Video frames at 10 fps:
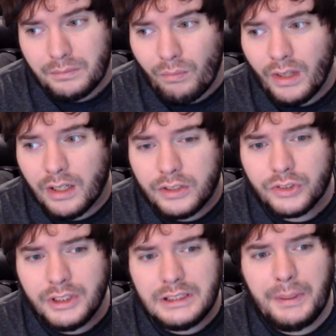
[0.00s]
Because
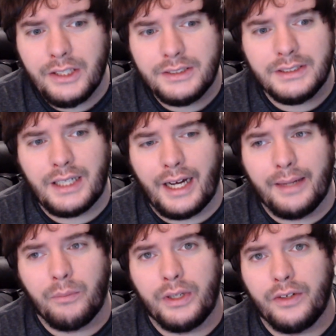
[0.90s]
there is periods of
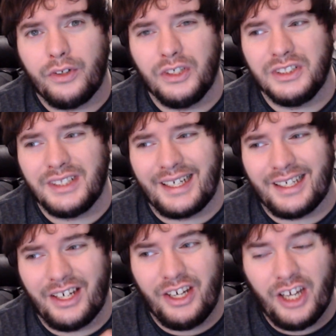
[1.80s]
time where there's like
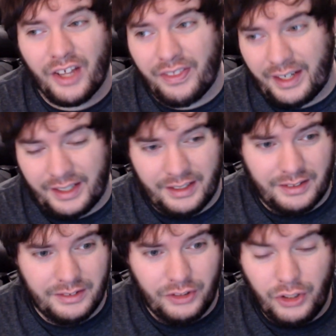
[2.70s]
nothing
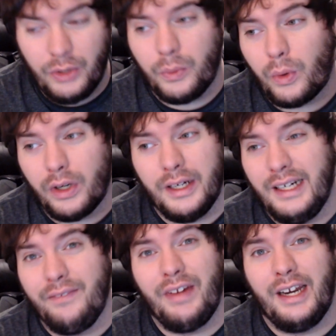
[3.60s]
new or
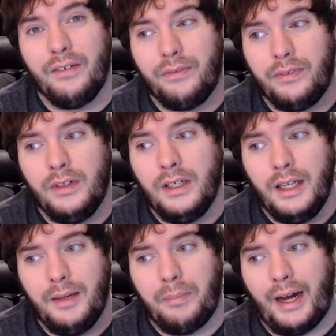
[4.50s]
innovative
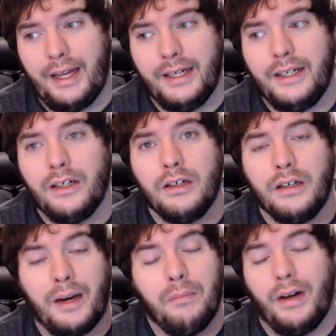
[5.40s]
and pioneer
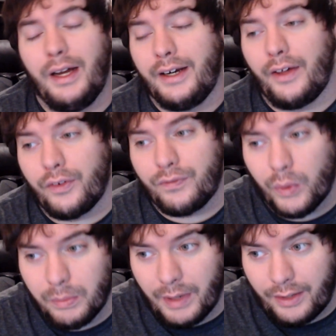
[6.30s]
and other
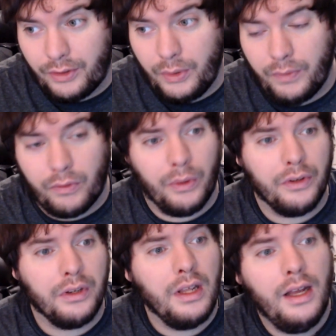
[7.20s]
formats too, of
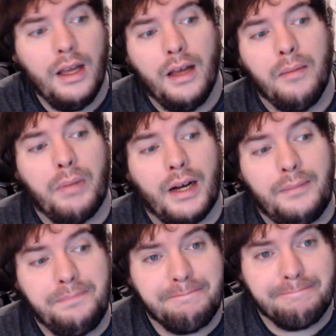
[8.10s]
course.
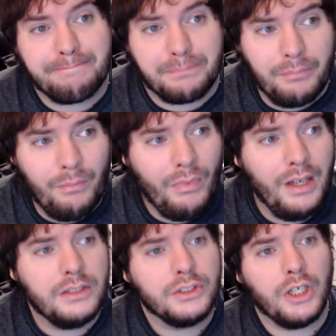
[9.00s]
But
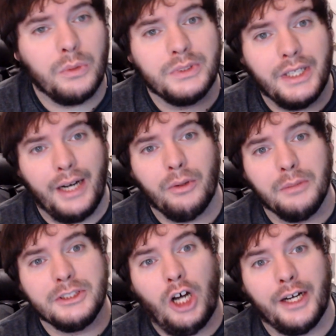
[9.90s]
so today we're going
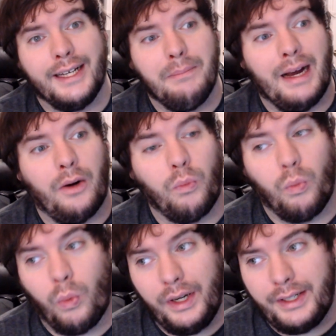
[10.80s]
to be talking about
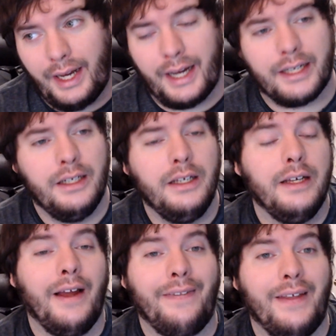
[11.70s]
one deck,
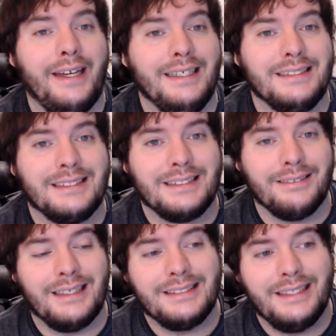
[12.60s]
and that is
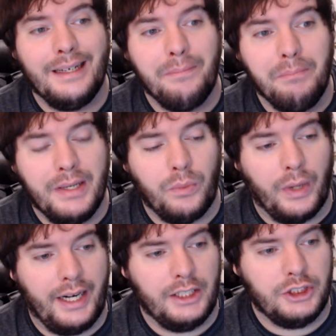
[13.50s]
Selesnya
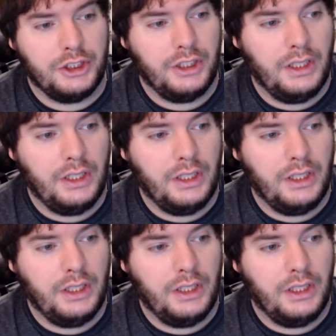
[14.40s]
Midrange.